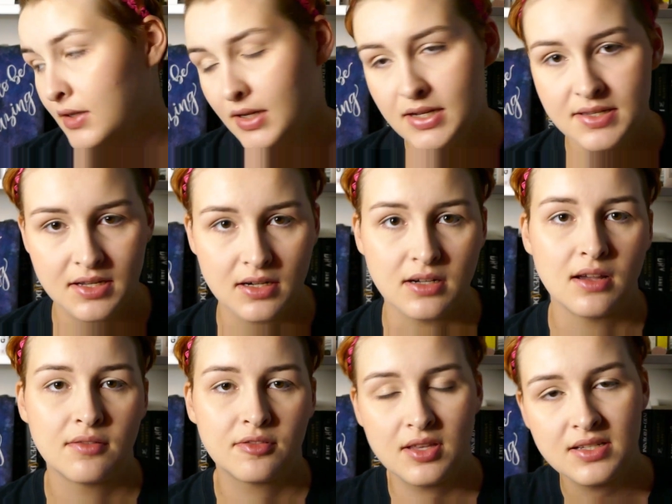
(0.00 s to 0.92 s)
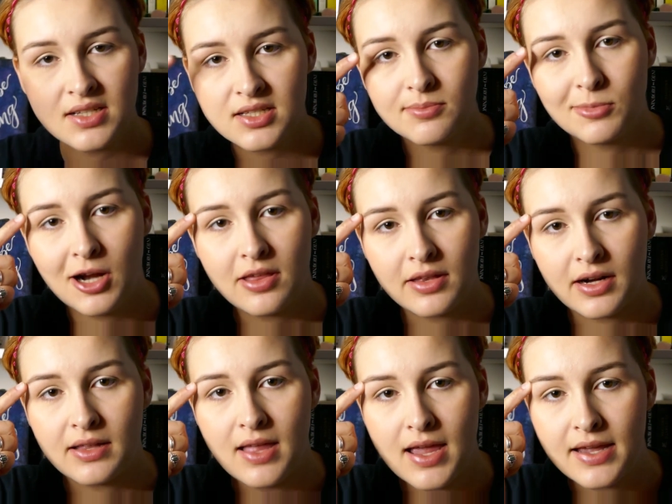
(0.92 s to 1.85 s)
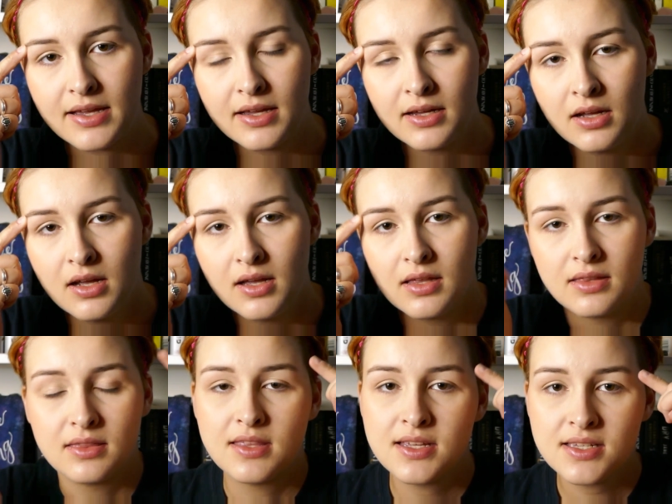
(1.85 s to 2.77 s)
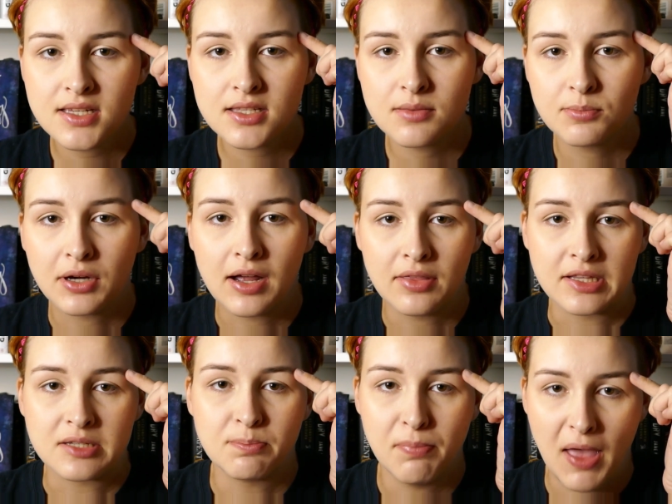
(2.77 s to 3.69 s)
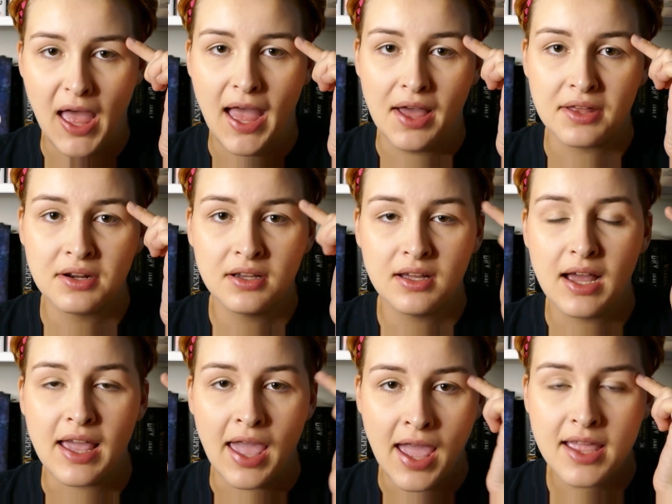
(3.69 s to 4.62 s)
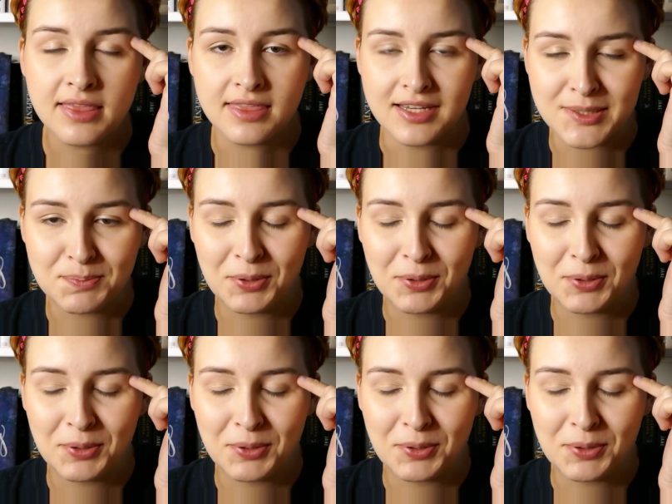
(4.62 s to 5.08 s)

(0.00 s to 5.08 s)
that's good enough. This is the brow that I like. This is the brow that's bad. I hate this